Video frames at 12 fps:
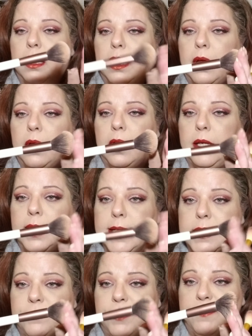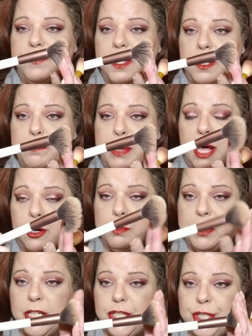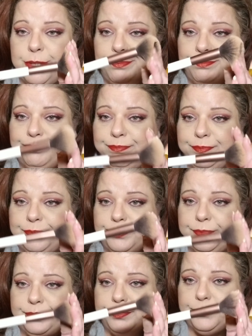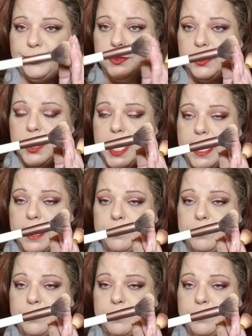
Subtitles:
A nice fluffy powder brush. Okay.